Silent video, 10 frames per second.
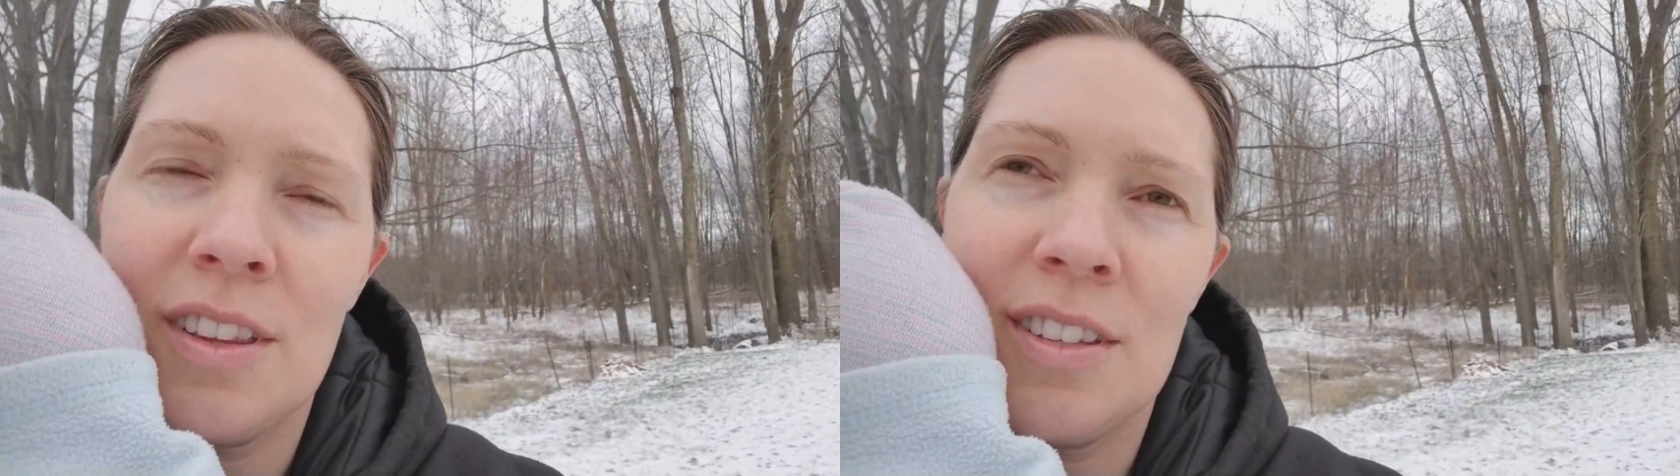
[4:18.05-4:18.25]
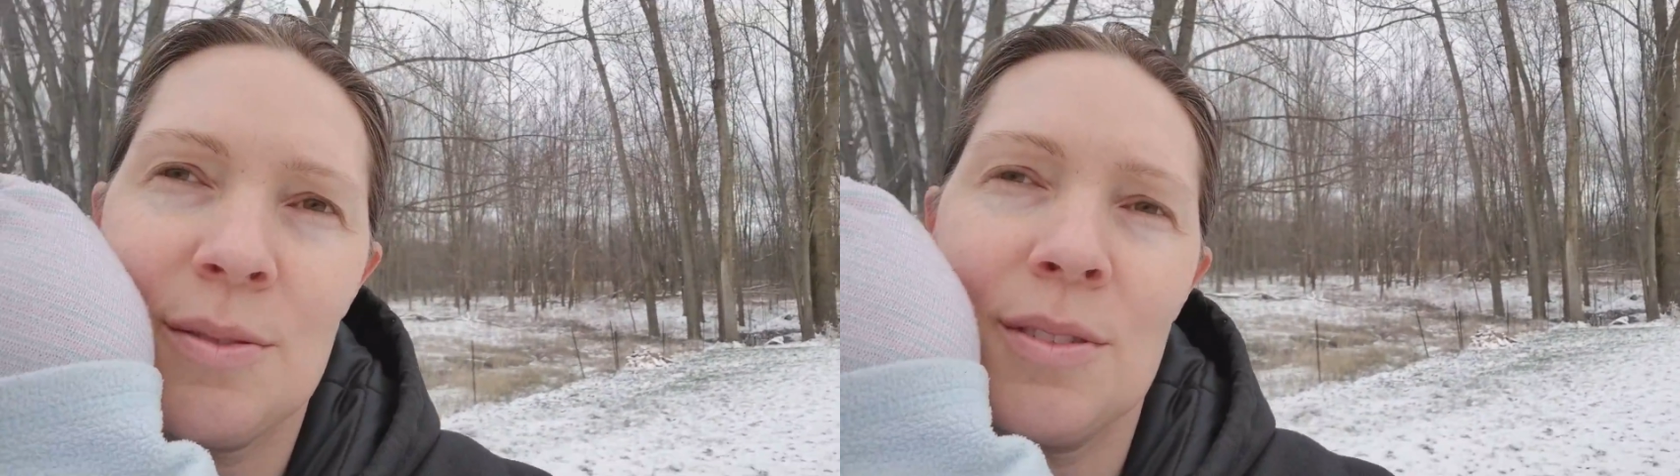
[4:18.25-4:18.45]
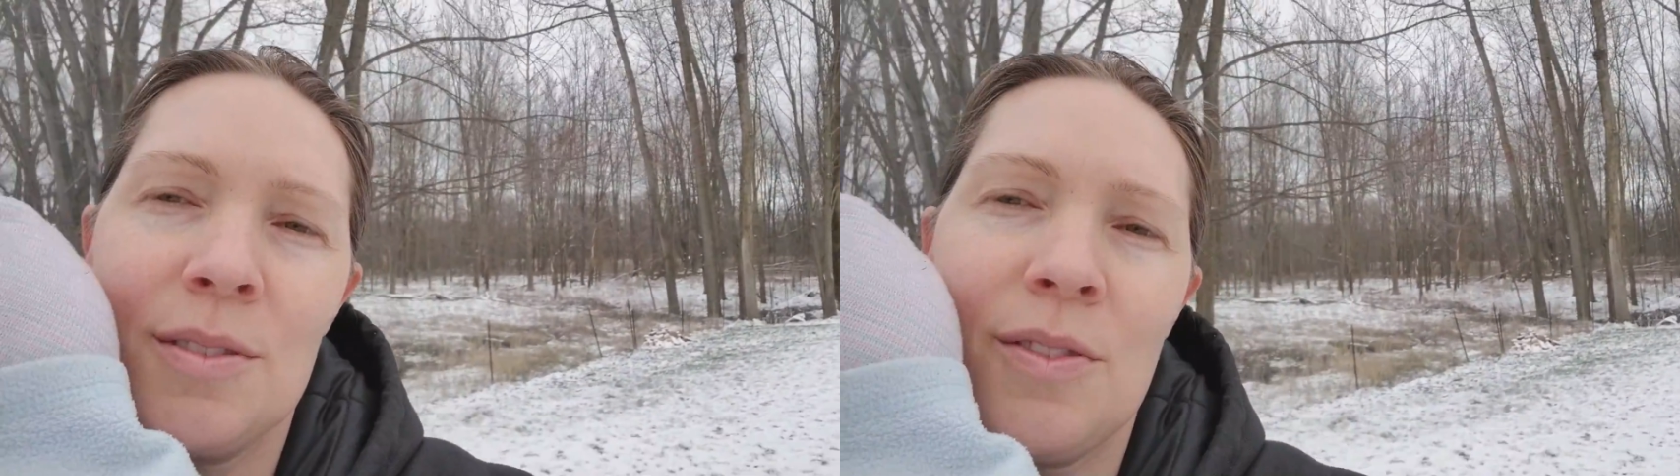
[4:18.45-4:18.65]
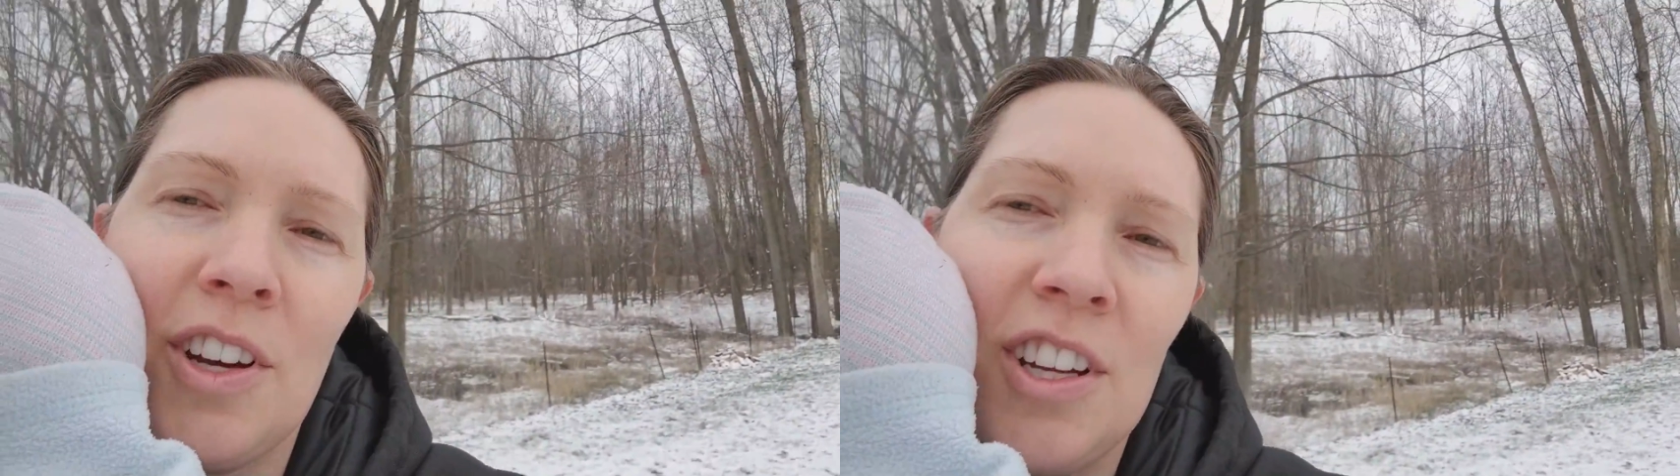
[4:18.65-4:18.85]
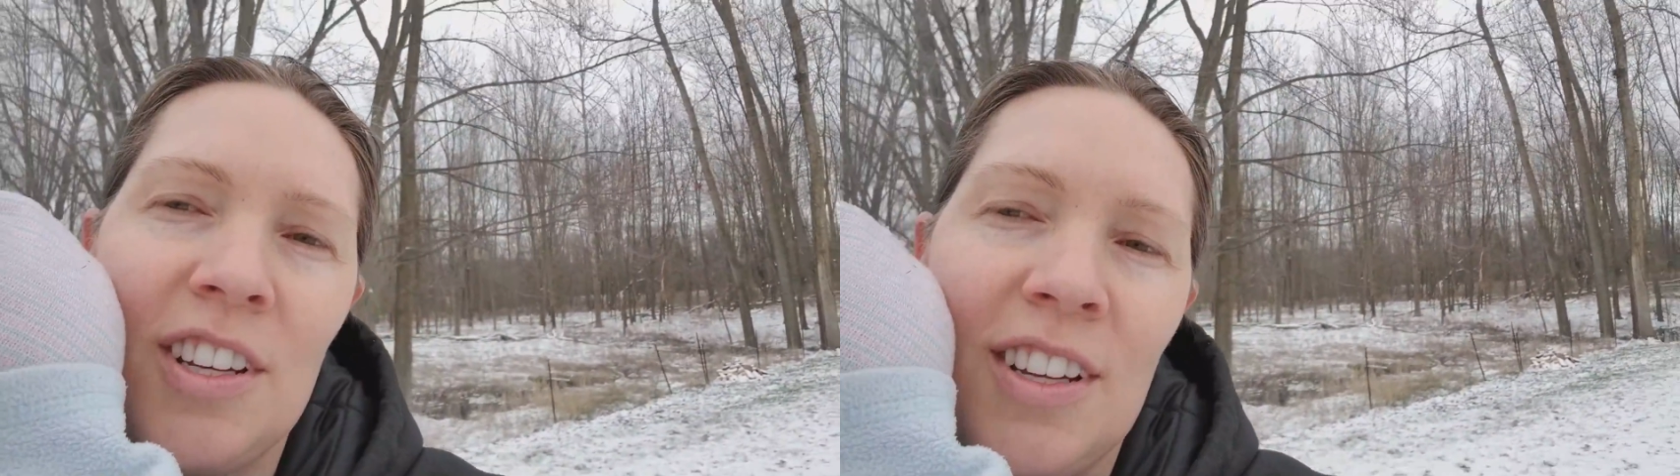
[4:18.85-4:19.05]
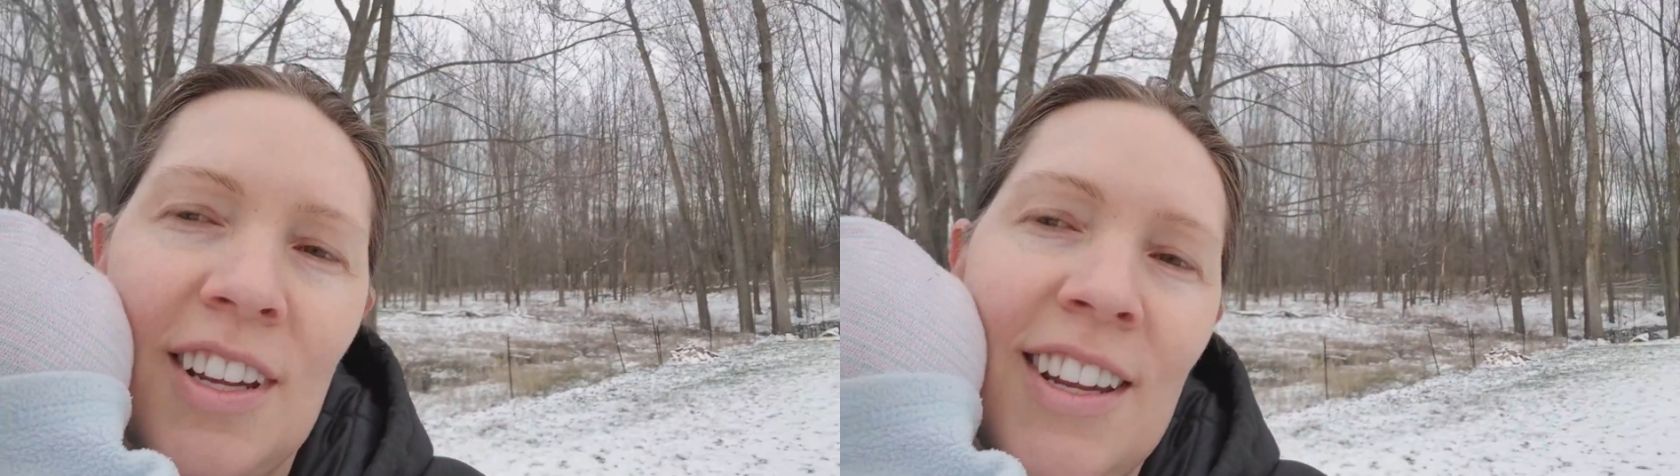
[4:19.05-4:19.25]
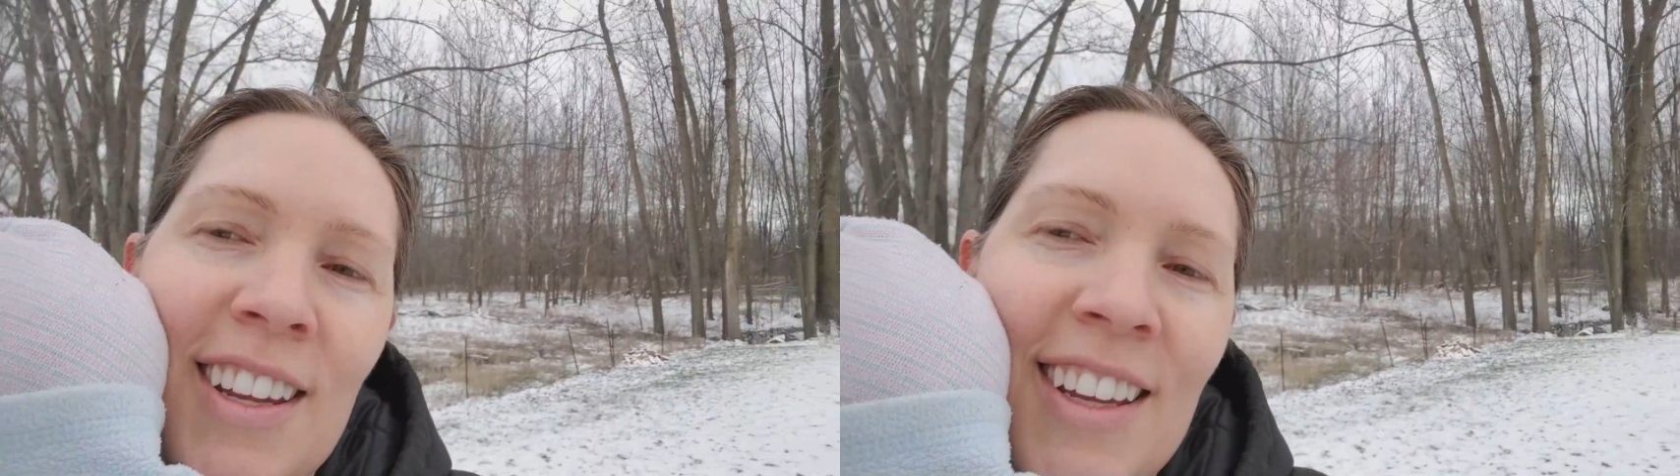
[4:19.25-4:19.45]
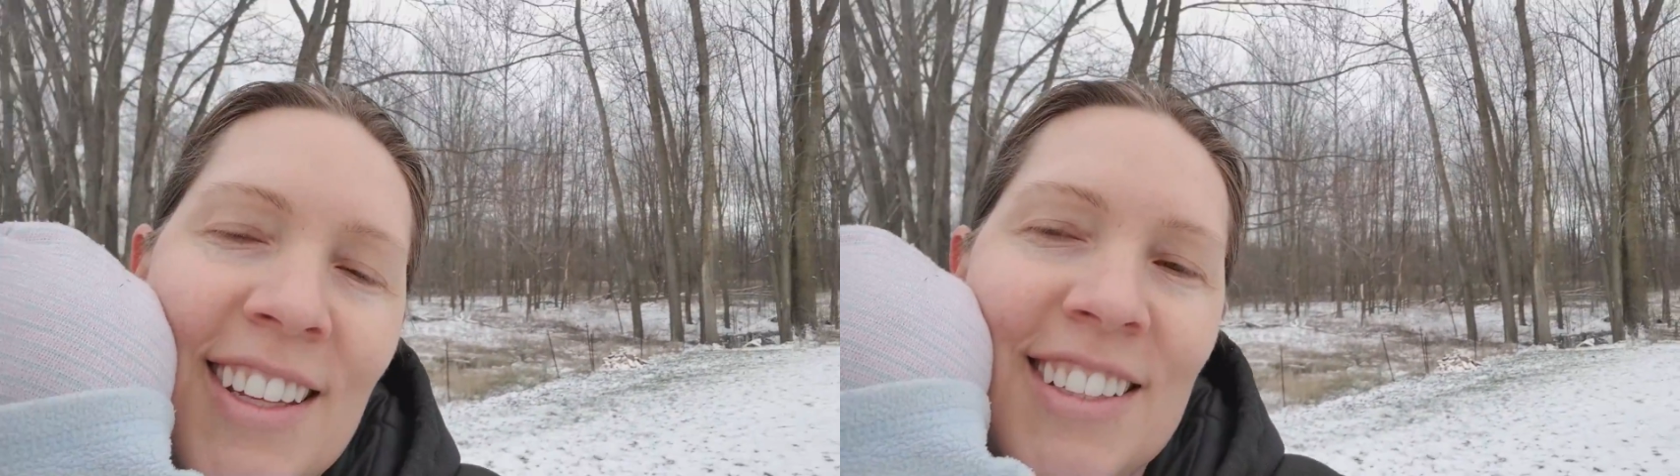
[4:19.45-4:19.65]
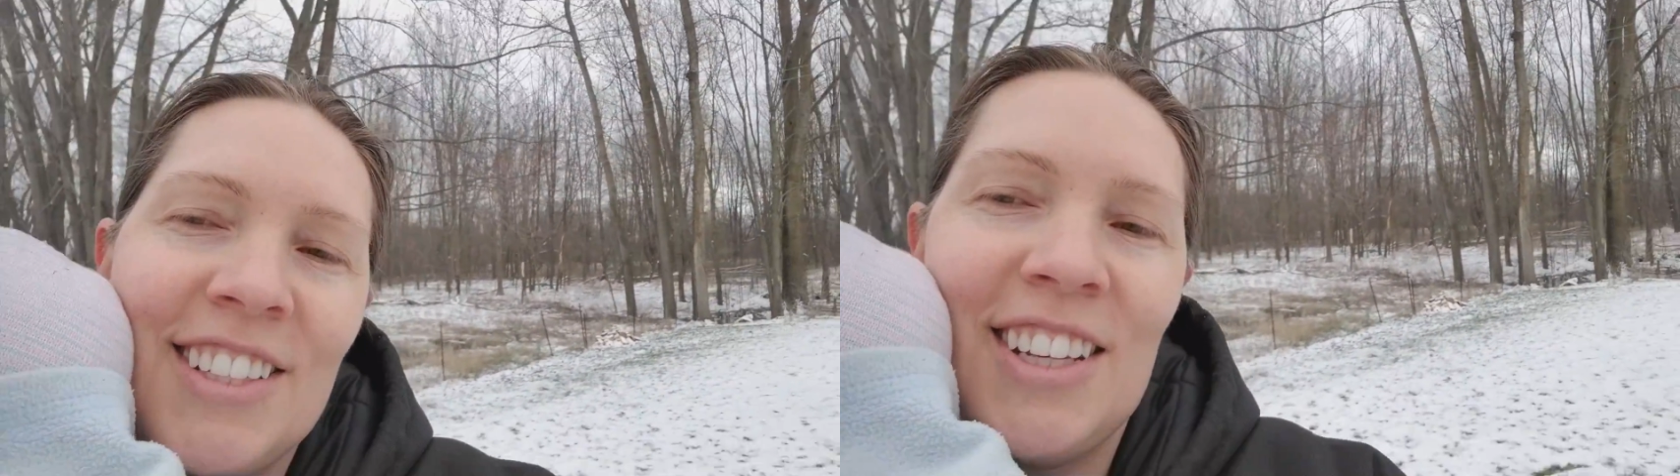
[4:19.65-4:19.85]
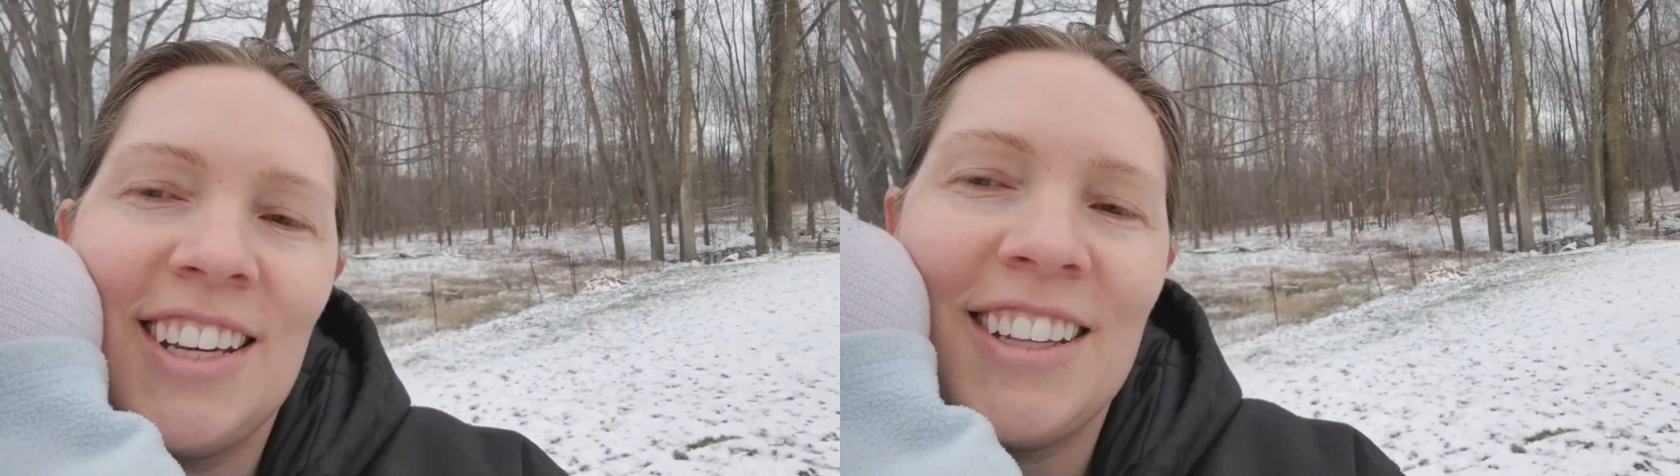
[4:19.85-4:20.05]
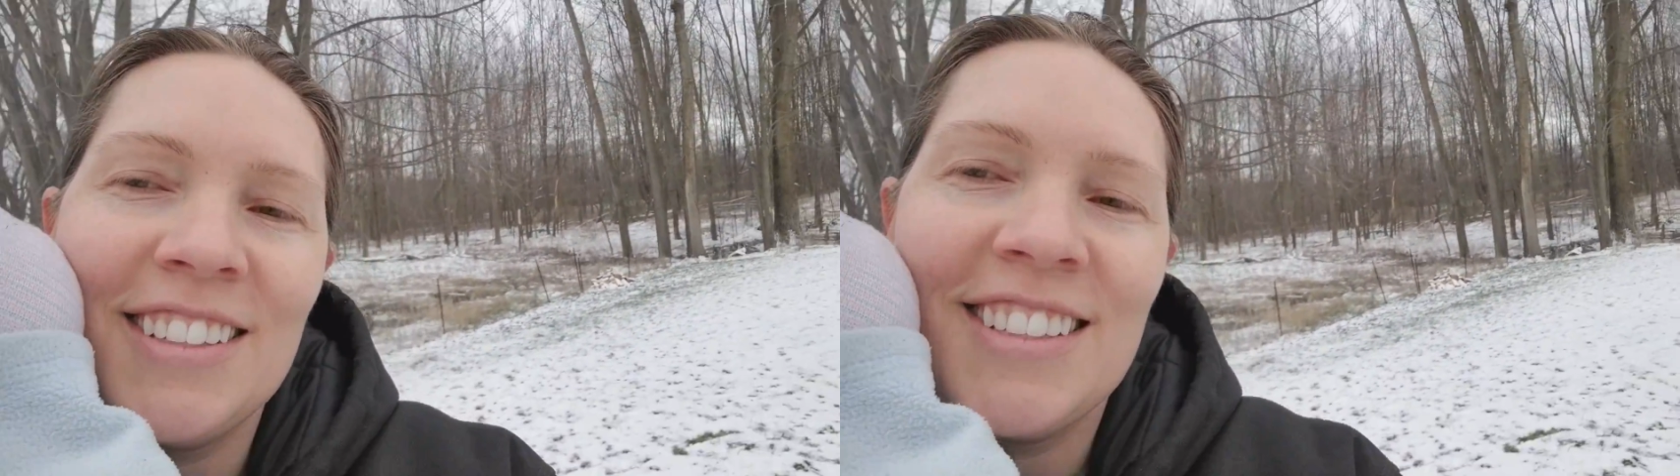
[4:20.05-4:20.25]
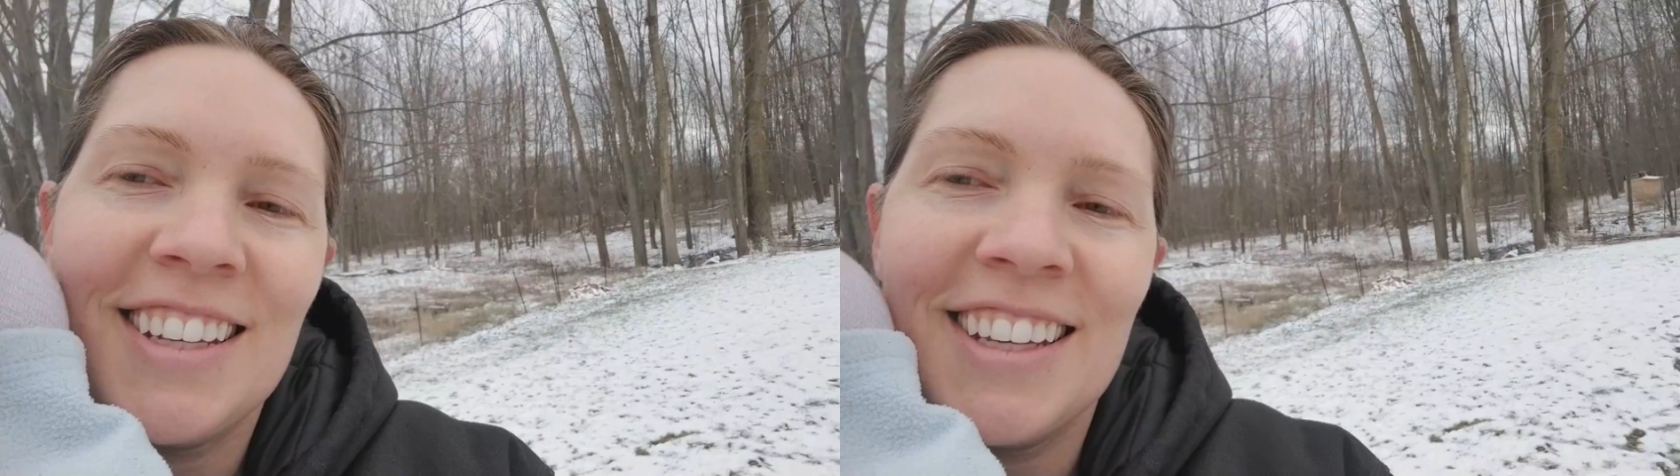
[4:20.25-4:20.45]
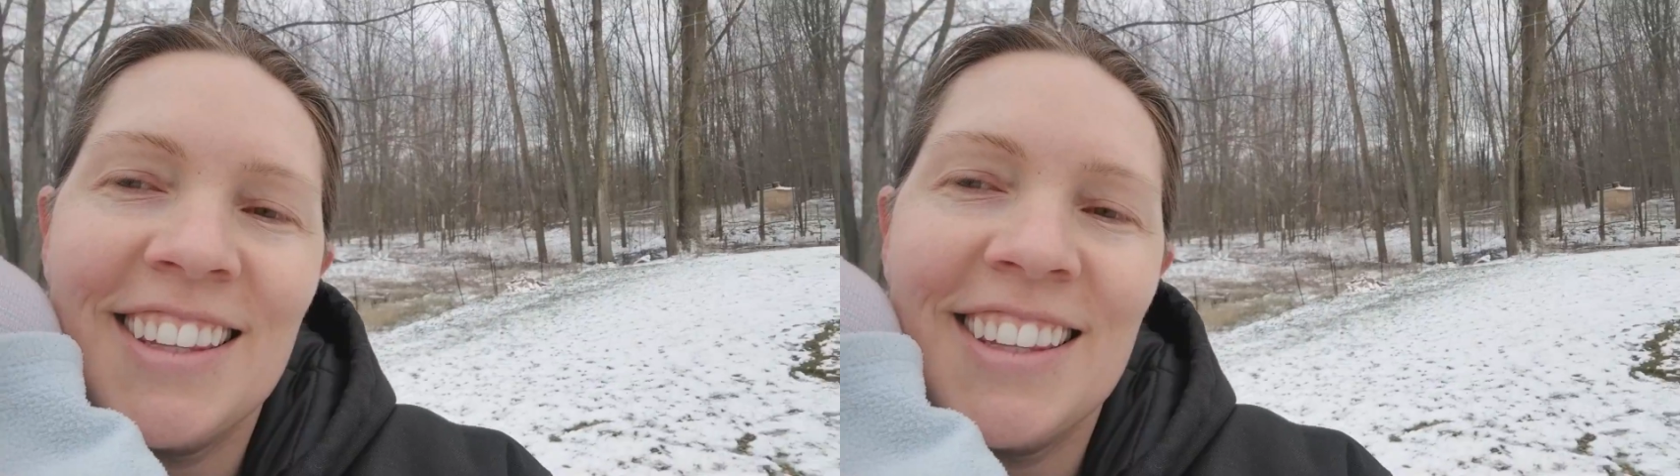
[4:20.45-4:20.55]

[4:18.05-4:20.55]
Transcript: This was fun, challenging